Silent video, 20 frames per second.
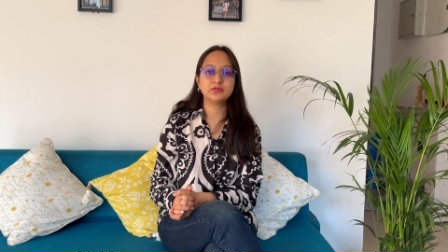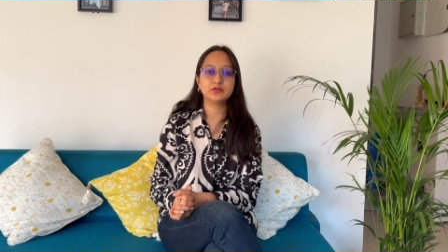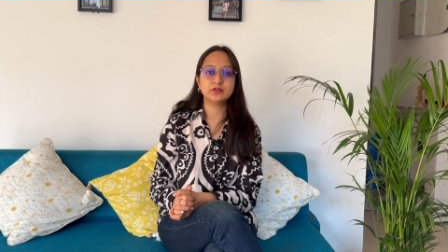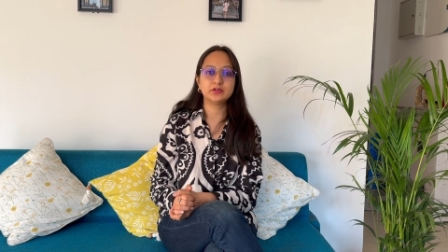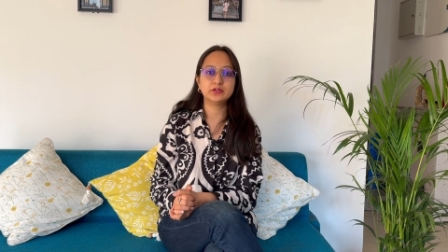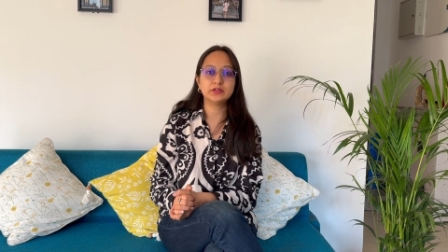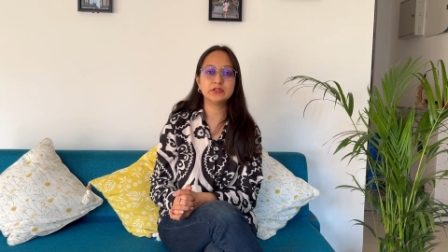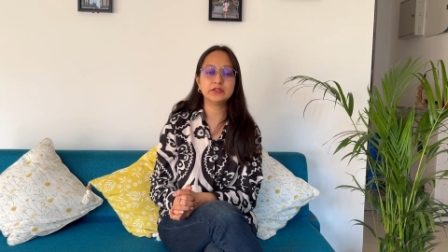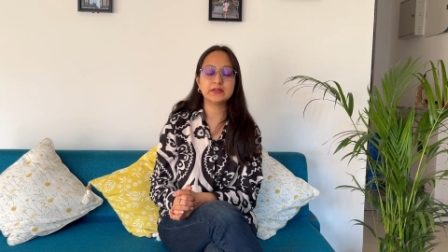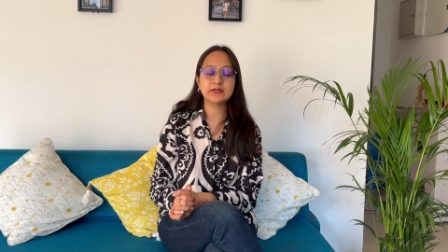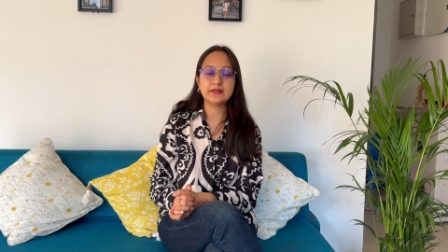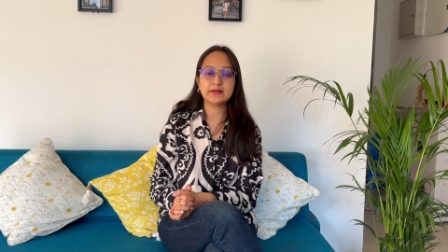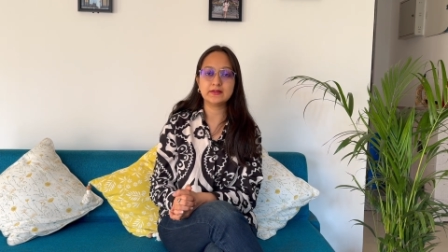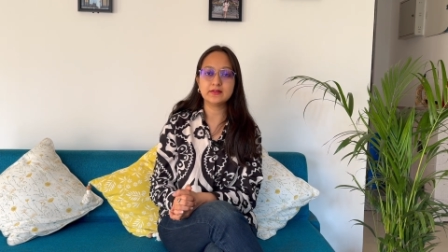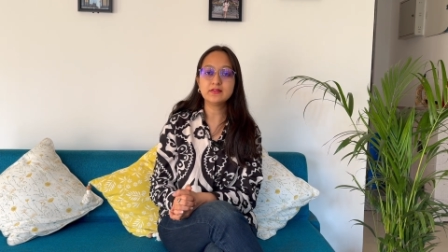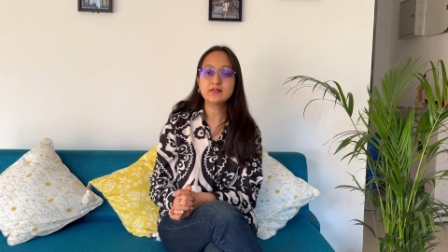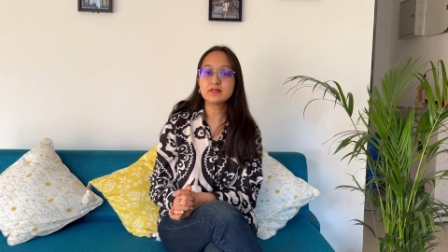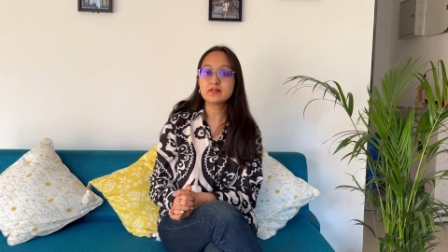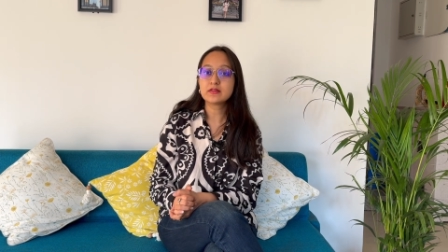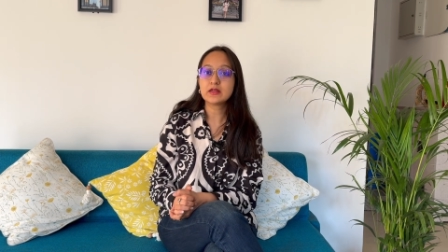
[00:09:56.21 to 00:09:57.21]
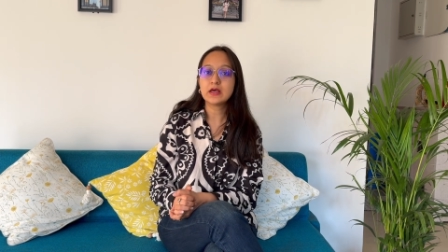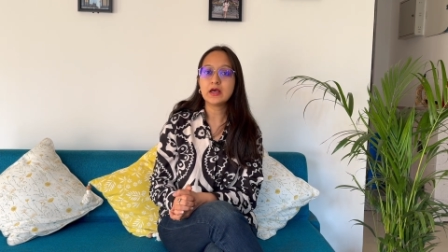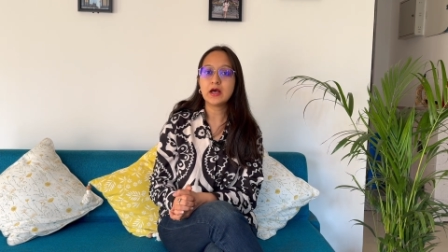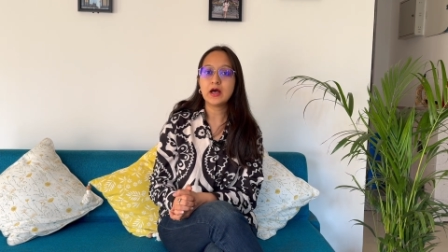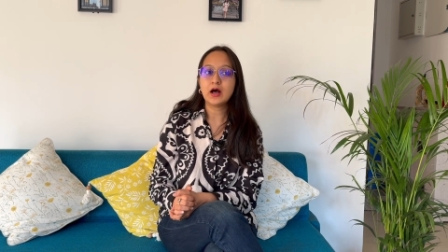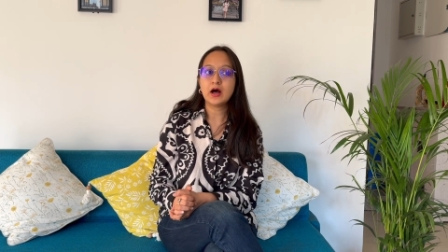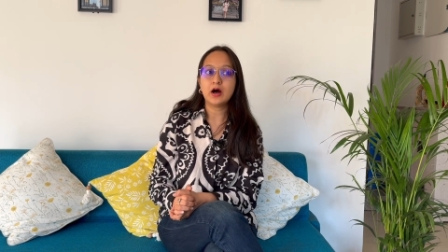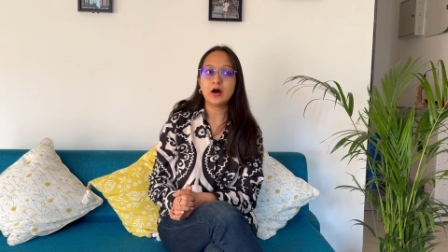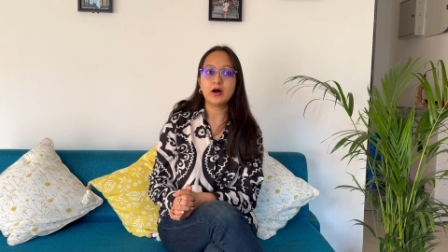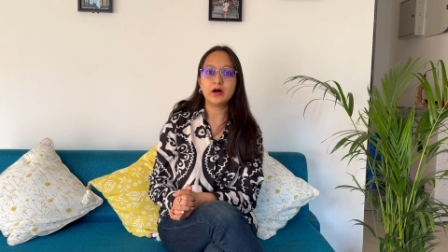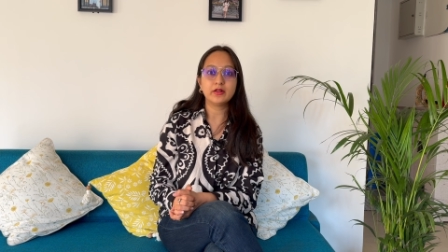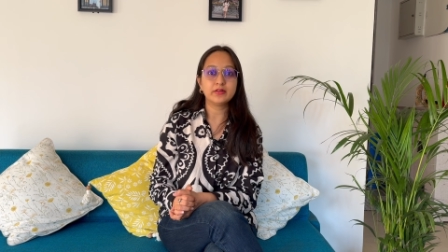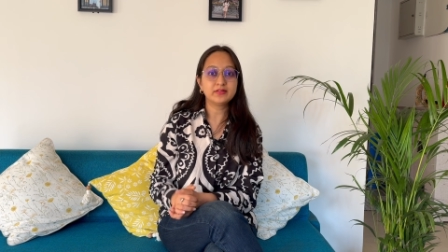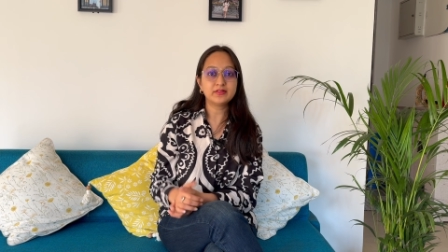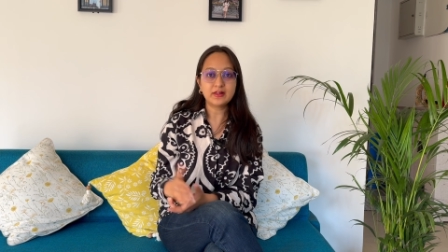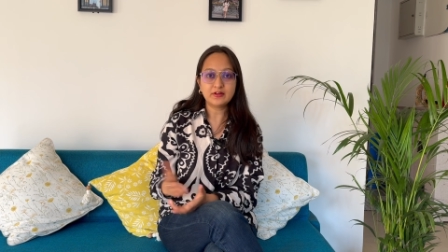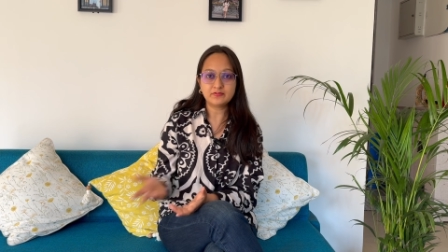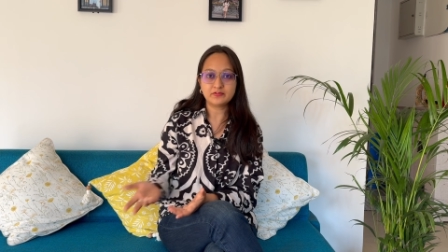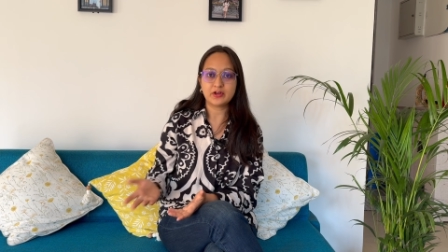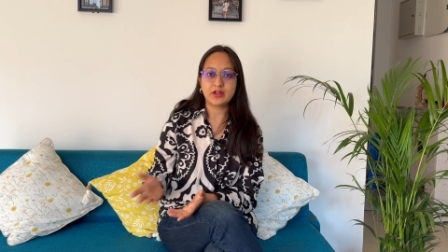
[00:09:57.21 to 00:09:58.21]
world is uh,
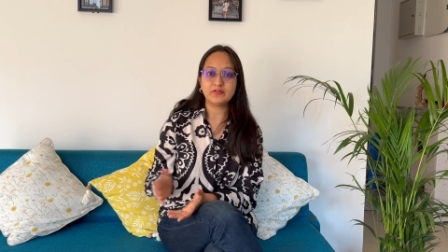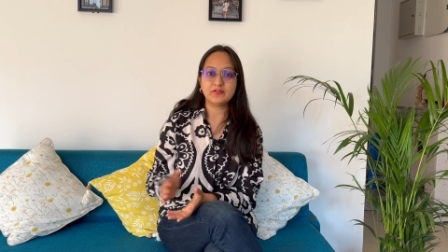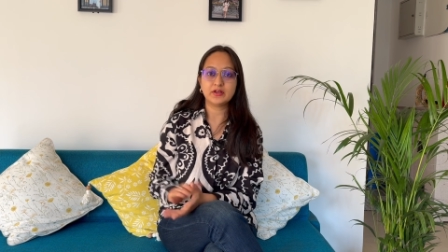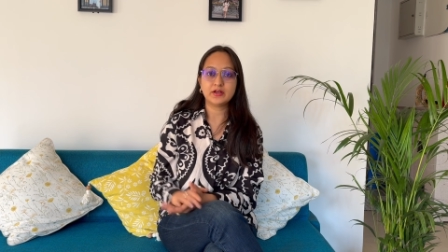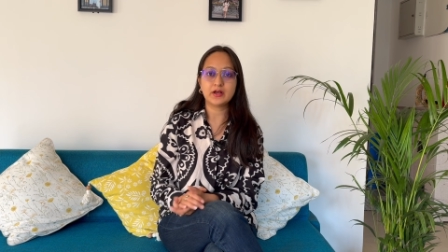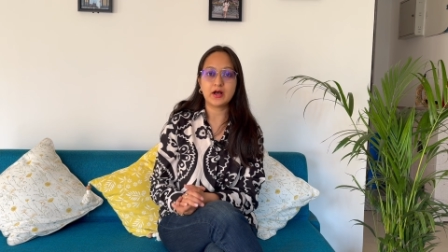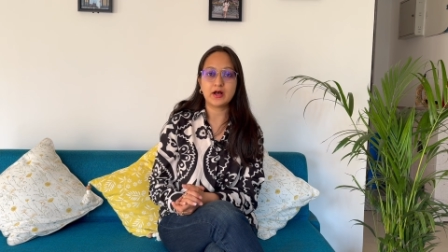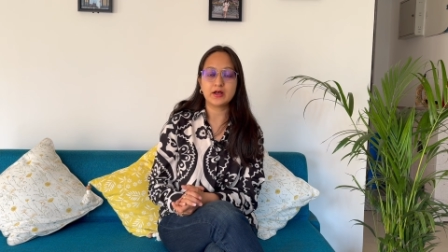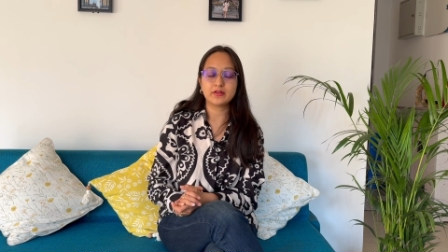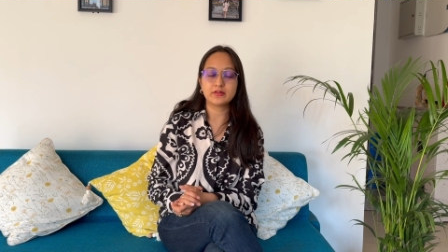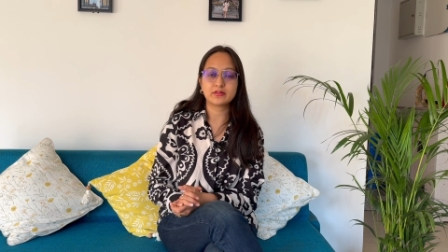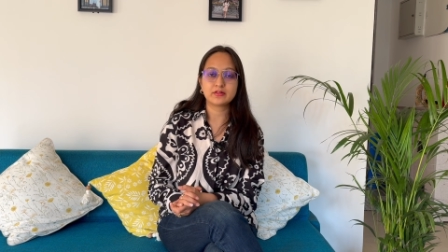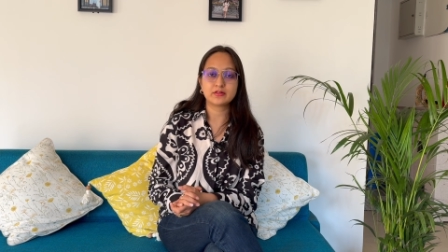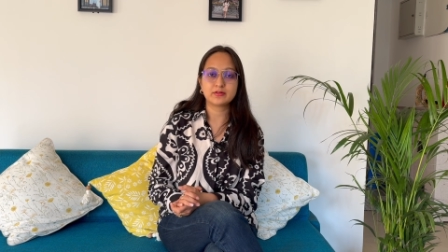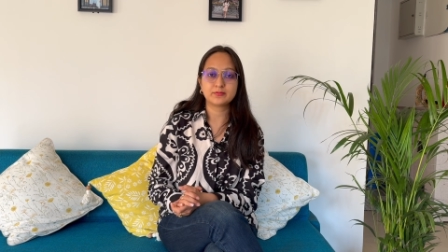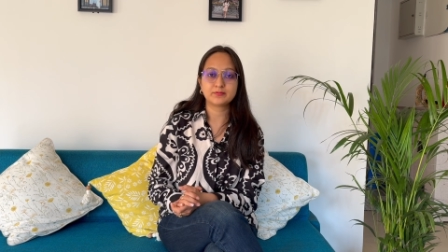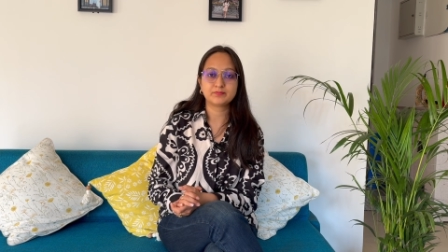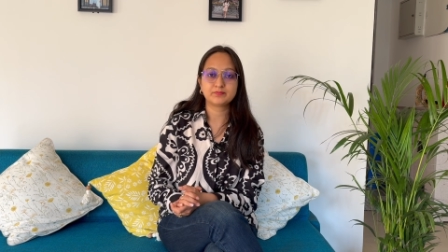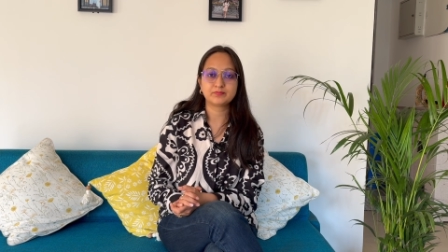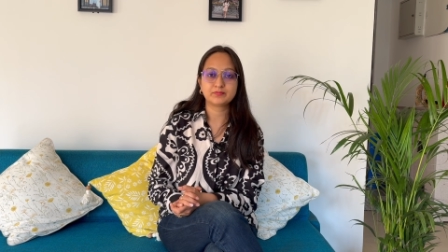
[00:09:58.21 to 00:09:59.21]
self-driving cars.